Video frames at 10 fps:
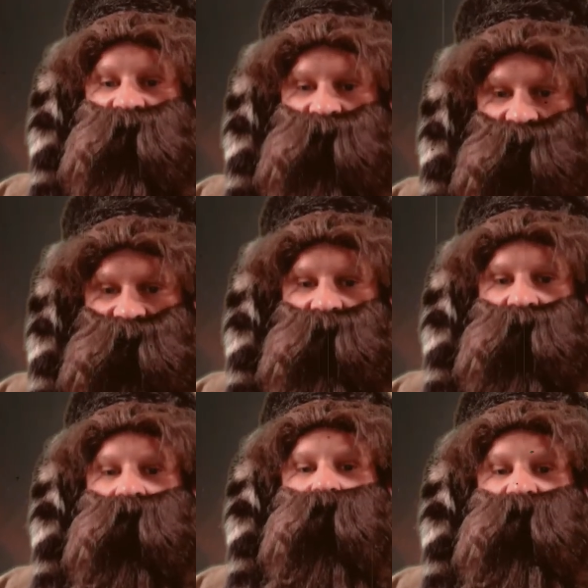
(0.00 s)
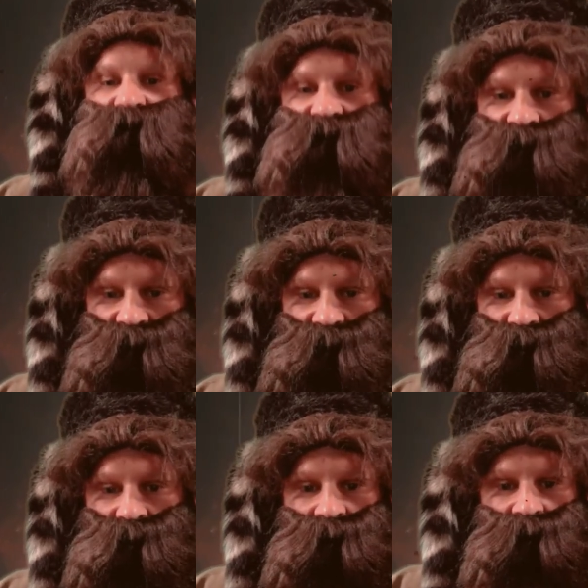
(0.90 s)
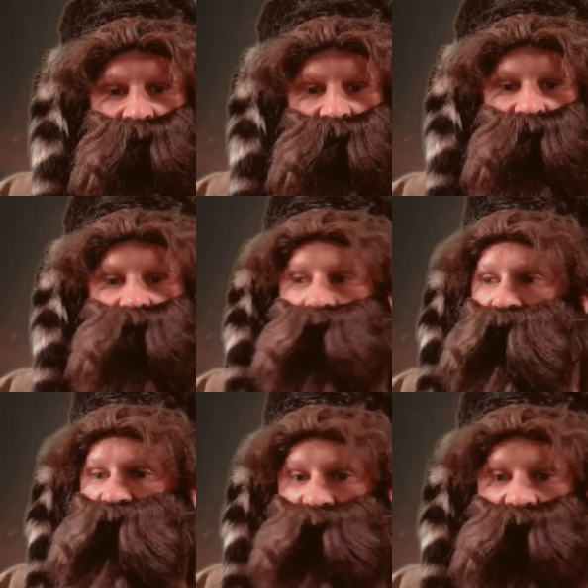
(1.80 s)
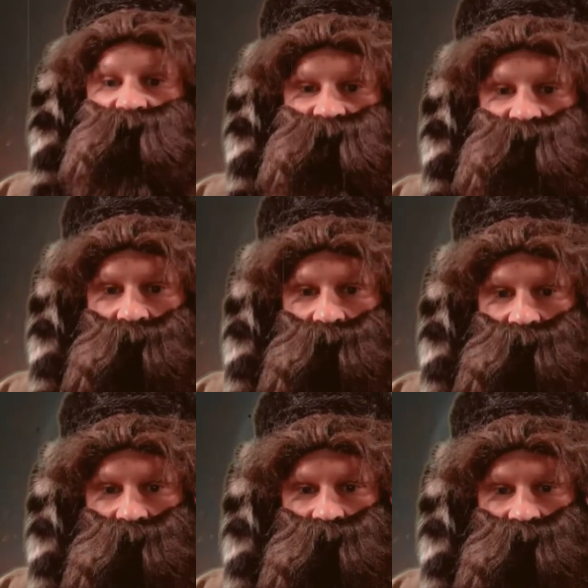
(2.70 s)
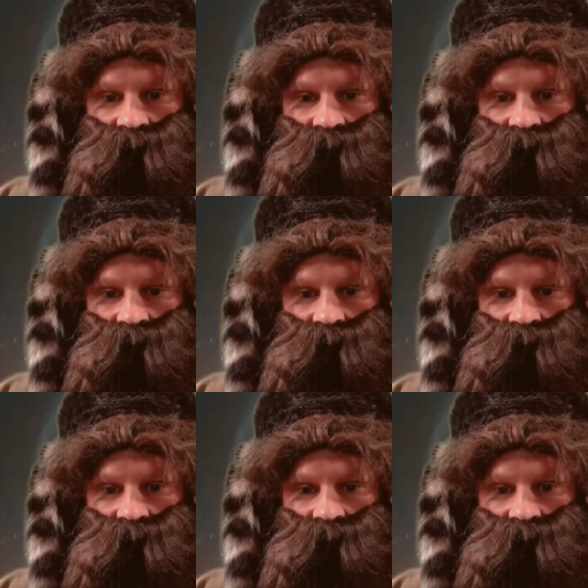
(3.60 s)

physical regime in order to get a chair.